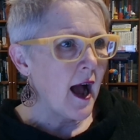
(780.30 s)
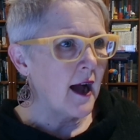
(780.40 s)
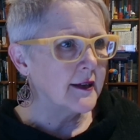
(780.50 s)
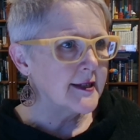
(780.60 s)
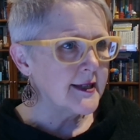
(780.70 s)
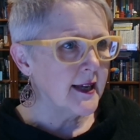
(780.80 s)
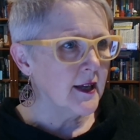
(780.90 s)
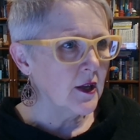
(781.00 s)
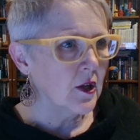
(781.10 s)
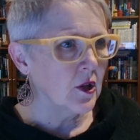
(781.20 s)

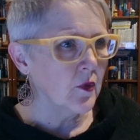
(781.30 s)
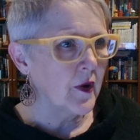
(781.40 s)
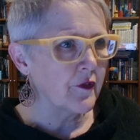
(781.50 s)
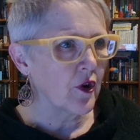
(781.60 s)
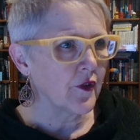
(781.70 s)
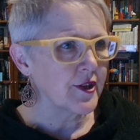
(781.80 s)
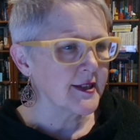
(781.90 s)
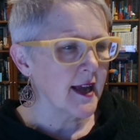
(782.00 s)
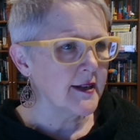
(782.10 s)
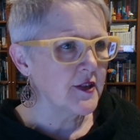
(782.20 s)
until we've got the
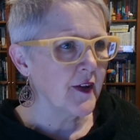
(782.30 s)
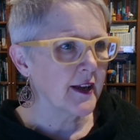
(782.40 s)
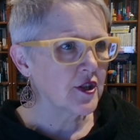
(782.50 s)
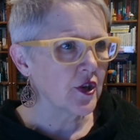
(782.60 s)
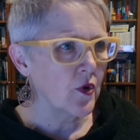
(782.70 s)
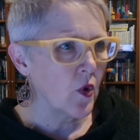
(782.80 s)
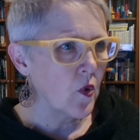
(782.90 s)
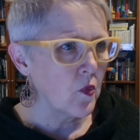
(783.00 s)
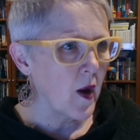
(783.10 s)
satisfaction or